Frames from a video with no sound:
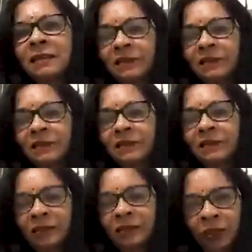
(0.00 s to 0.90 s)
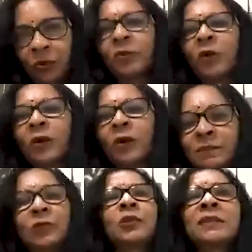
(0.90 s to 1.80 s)
nice to see the travel
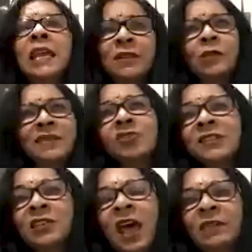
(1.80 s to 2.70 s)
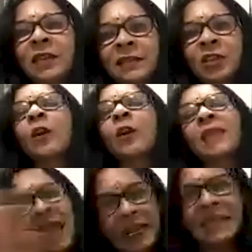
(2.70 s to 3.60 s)
industry from the airline side.
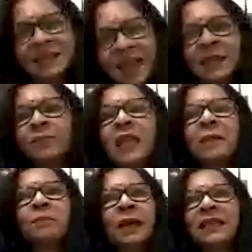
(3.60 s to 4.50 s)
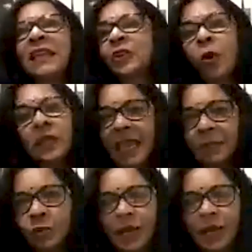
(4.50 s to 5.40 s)
But it all came to
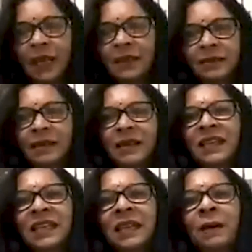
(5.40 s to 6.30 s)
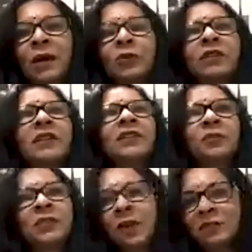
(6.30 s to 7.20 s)
an end in about
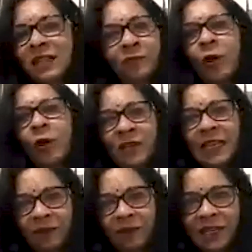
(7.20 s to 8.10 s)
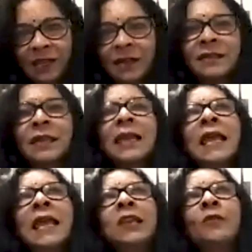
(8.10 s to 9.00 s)
2004, after 11 years.
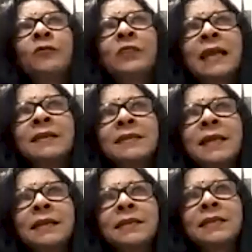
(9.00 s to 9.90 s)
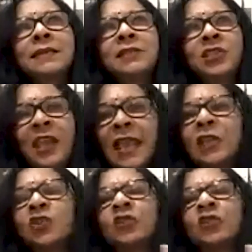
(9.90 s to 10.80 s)
Lufthansa
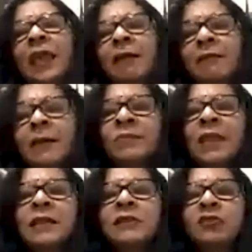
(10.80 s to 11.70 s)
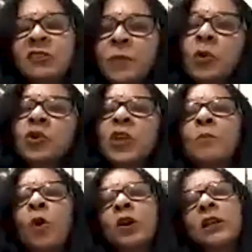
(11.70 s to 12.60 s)
changed their distribution
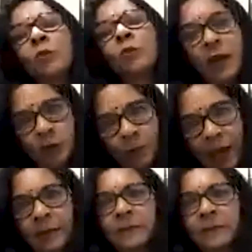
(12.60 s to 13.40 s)
model worldwide.